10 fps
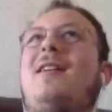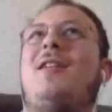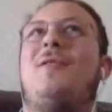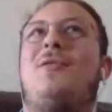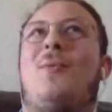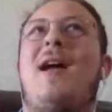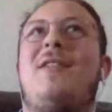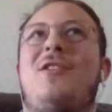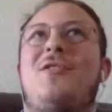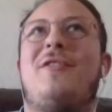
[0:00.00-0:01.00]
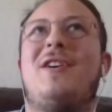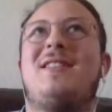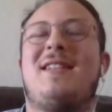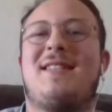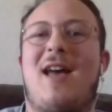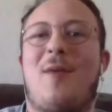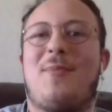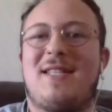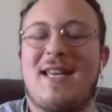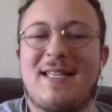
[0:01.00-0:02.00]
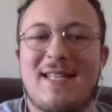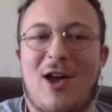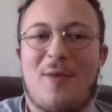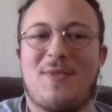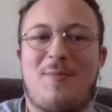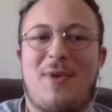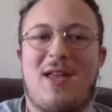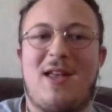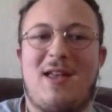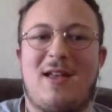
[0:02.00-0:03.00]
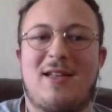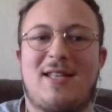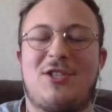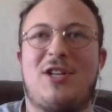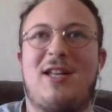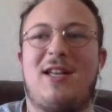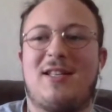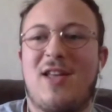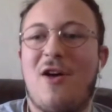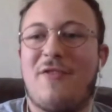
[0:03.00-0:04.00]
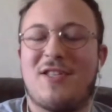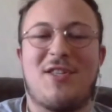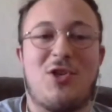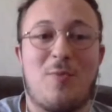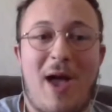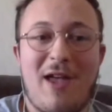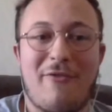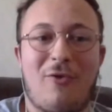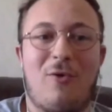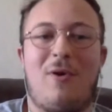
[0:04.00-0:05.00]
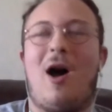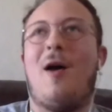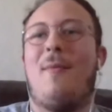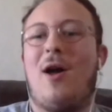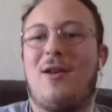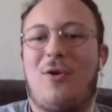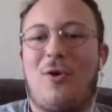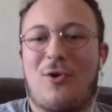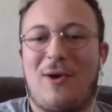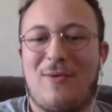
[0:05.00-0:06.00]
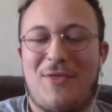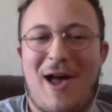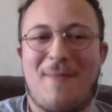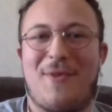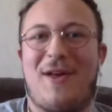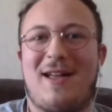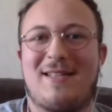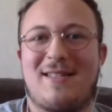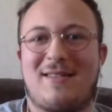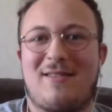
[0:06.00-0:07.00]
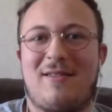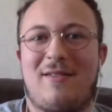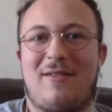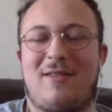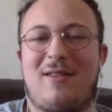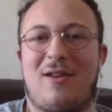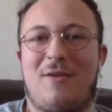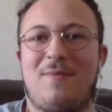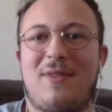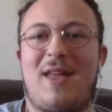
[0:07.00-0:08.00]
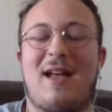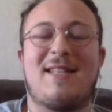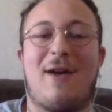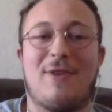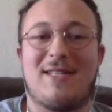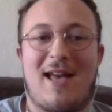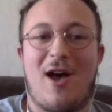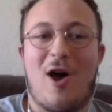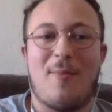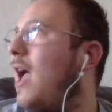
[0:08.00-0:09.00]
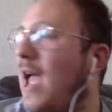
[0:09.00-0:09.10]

You know, the way that universities set up as it is set up to be essentially a service that you pay for, I might not agree with that, but that is, you know, that is how it's set up.